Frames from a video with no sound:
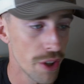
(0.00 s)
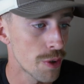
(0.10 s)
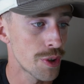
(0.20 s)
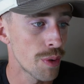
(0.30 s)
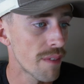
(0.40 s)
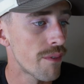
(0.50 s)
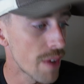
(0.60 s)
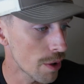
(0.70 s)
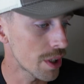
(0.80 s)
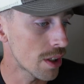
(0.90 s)
You're doing
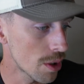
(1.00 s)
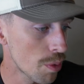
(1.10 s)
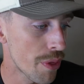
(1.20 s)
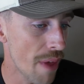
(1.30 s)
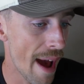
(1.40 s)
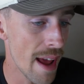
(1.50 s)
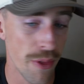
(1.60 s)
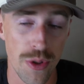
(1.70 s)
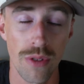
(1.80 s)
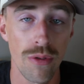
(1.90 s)
very good with that. And
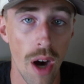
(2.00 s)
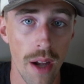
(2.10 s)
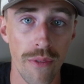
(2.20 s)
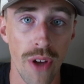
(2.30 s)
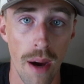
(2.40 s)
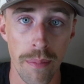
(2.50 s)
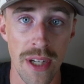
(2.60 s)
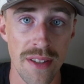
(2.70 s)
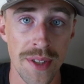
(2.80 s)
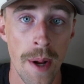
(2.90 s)
there's a lot of
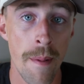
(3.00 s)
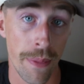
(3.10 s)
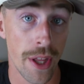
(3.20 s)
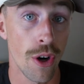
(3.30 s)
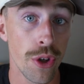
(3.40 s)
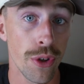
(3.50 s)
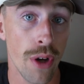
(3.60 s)
companies that are your